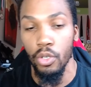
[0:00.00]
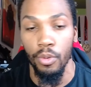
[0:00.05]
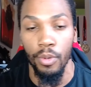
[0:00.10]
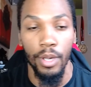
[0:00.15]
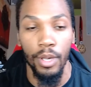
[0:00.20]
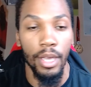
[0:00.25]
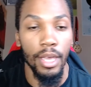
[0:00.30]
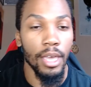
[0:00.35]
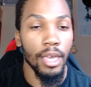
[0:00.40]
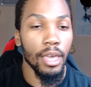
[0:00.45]
to
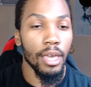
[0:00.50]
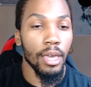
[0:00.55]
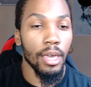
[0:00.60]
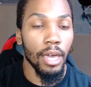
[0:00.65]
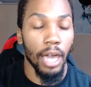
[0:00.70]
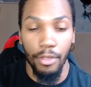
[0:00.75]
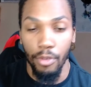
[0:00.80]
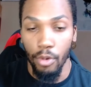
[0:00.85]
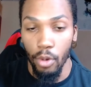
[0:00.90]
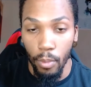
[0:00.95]

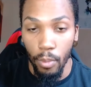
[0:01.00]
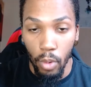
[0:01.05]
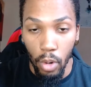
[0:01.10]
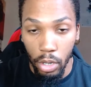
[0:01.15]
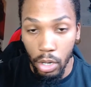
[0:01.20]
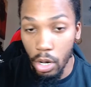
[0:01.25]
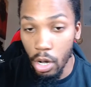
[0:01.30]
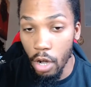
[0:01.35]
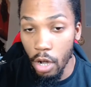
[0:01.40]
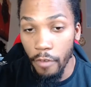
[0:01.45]
either a
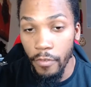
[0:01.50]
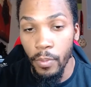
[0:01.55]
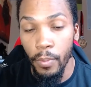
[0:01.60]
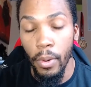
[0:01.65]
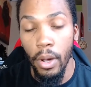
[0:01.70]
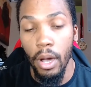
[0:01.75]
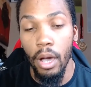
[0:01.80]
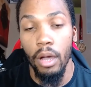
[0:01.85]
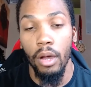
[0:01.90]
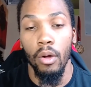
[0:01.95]
more curved
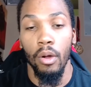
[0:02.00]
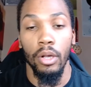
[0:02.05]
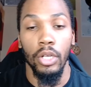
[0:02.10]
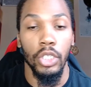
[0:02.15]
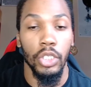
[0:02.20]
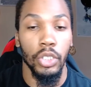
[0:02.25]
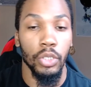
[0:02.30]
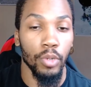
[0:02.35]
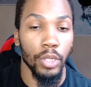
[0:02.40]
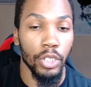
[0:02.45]
bar or I'll
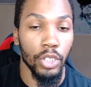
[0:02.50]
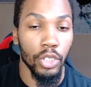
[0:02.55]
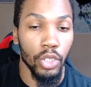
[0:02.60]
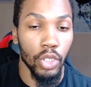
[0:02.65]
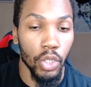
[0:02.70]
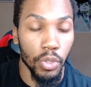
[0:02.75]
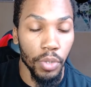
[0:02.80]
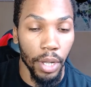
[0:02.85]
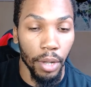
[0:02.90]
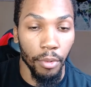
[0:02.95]
switch
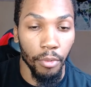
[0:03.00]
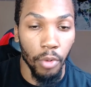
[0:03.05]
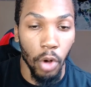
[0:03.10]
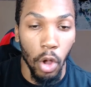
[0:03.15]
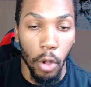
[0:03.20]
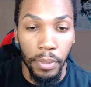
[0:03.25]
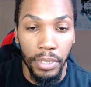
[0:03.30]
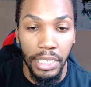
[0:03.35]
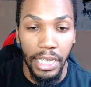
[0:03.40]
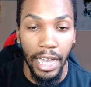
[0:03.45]
to a
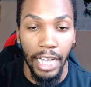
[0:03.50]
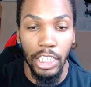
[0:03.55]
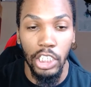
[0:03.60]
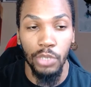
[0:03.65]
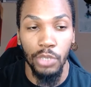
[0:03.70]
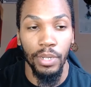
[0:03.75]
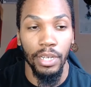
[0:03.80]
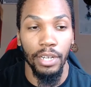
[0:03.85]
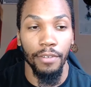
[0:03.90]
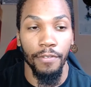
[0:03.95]
rope
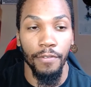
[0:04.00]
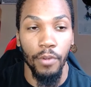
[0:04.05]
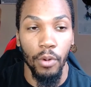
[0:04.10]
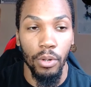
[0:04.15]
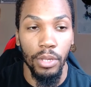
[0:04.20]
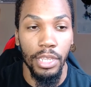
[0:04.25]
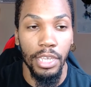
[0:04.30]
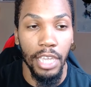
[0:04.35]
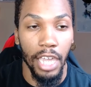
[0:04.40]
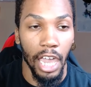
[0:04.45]
attachment
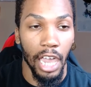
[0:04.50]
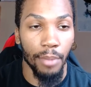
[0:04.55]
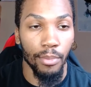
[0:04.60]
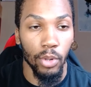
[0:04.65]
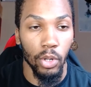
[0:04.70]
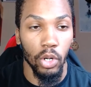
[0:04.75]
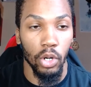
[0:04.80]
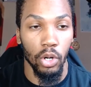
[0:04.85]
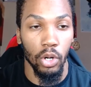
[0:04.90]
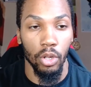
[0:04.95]
for the
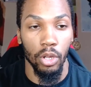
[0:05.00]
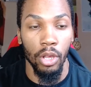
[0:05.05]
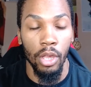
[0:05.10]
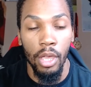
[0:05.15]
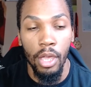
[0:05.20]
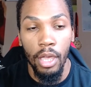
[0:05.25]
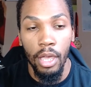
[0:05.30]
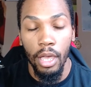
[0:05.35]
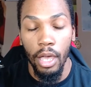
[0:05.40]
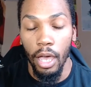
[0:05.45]
cable curl
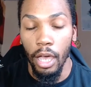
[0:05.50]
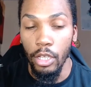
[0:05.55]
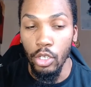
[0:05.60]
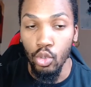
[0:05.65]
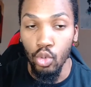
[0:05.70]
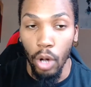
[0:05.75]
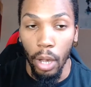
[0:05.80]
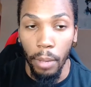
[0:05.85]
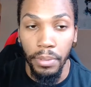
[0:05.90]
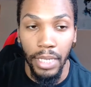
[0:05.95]

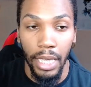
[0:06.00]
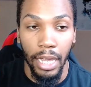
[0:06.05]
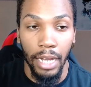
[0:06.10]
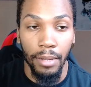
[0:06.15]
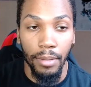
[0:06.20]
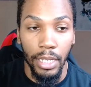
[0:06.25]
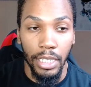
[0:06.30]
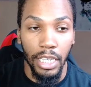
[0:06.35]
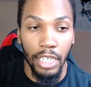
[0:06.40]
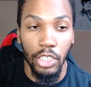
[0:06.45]
drop set.
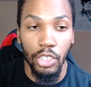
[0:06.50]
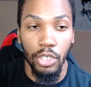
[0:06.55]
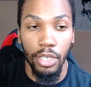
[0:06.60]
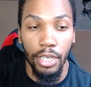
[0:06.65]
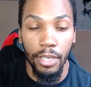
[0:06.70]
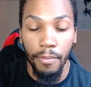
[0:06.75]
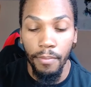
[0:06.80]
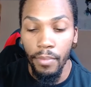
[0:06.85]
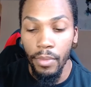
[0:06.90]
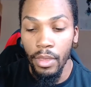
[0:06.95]
And
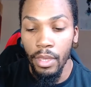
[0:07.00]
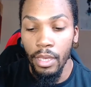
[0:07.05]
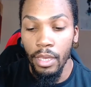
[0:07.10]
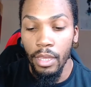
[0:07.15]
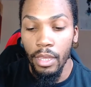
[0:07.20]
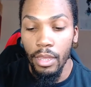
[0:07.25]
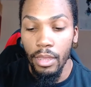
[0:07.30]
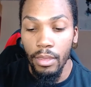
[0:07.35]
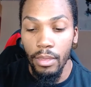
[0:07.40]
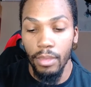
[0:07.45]
essentially,
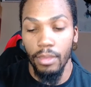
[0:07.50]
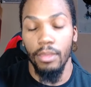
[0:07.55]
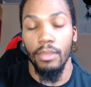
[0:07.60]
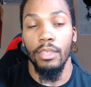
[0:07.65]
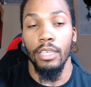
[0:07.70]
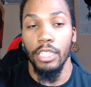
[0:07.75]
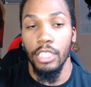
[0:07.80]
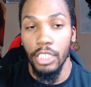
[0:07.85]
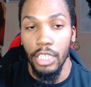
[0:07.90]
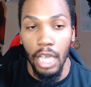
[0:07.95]

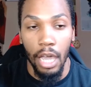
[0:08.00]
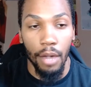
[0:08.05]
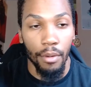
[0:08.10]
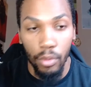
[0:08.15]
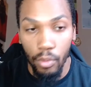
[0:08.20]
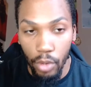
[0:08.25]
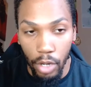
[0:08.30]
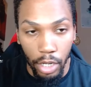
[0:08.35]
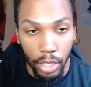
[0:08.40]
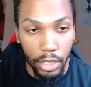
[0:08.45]
this is how
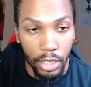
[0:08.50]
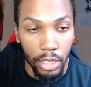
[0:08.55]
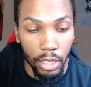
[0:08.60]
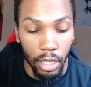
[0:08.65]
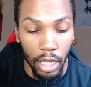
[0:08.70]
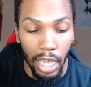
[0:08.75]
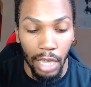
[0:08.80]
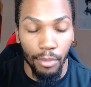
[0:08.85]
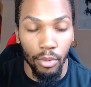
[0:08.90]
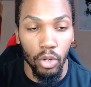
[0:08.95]
it works,
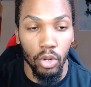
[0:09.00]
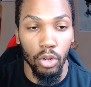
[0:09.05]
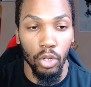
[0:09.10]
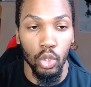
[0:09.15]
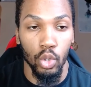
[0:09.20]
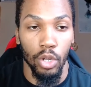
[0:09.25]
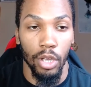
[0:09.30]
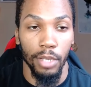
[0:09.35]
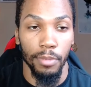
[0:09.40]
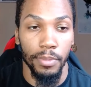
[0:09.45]
the cable
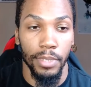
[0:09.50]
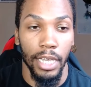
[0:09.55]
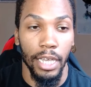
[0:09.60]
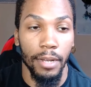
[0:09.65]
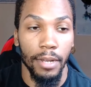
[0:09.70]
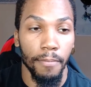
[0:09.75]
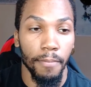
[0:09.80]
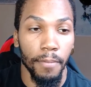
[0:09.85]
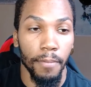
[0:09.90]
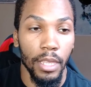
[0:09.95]
curl drop set.
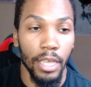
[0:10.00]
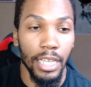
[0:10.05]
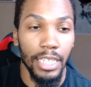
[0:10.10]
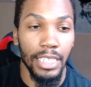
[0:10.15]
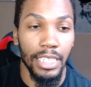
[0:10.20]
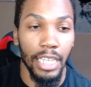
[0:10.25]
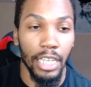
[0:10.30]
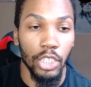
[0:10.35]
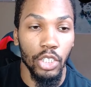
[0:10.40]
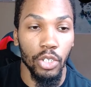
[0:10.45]

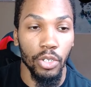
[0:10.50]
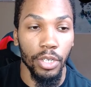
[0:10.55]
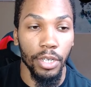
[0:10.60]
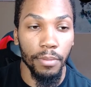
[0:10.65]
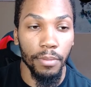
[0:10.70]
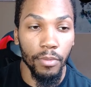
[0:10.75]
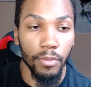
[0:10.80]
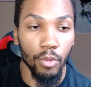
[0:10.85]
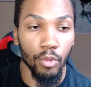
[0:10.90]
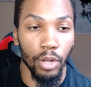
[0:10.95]

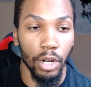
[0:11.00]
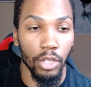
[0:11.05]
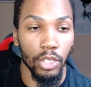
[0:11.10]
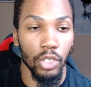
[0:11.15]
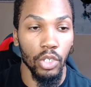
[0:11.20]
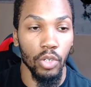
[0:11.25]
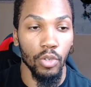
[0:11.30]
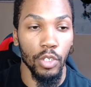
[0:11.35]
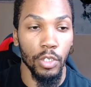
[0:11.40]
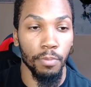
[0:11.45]
Essentially, what I'll
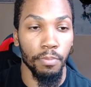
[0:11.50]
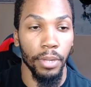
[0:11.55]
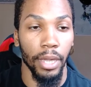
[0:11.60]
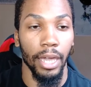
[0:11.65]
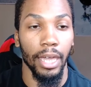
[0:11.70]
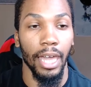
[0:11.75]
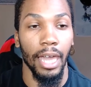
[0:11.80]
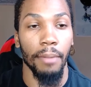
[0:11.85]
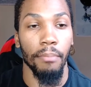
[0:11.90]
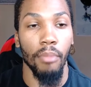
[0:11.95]
do is
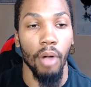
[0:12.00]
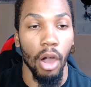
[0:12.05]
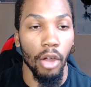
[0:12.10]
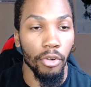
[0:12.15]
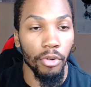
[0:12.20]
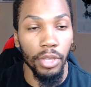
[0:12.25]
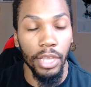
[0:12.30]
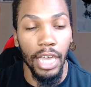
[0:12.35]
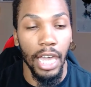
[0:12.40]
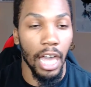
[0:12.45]
pick a
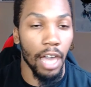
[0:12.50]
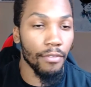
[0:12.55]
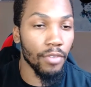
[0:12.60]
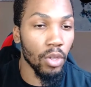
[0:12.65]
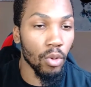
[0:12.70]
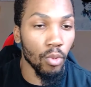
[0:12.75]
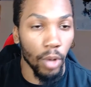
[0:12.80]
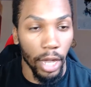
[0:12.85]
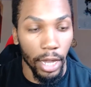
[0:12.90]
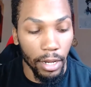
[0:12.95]
moderately
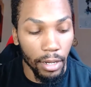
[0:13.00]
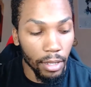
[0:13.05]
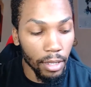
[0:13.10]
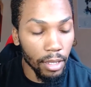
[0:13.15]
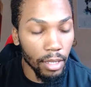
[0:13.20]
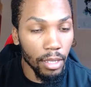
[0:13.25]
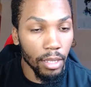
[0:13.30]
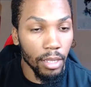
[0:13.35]
heavy weight